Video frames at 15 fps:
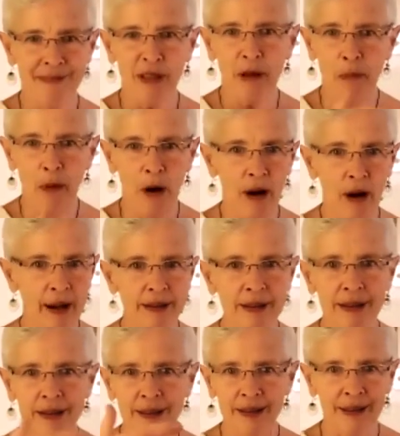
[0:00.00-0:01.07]
the pot,
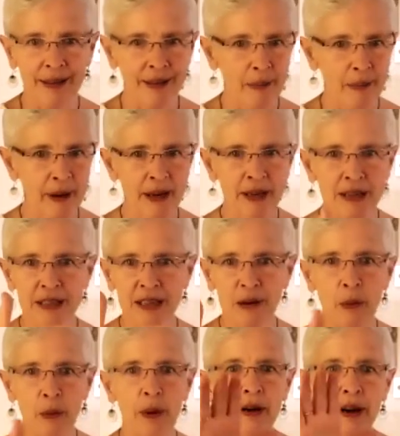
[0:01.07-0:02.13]
the painting,
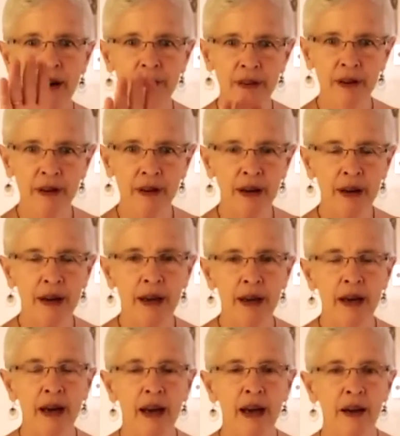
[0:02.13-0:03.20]
whatever,
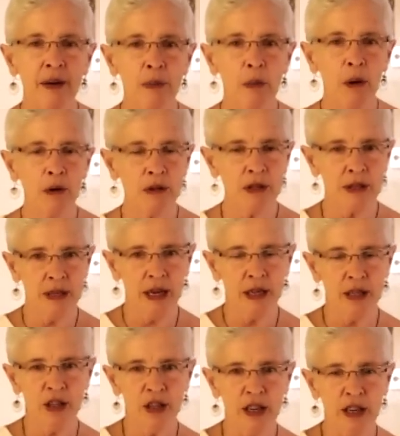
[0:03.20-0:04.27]
and won't
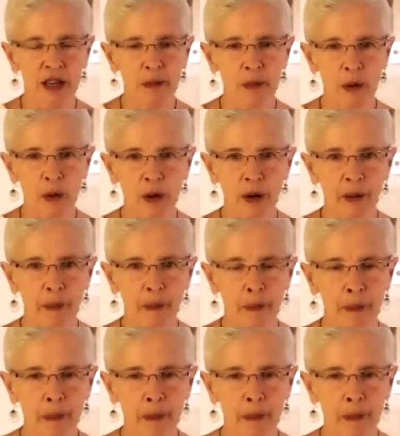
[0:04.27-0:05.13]
touch it anymore.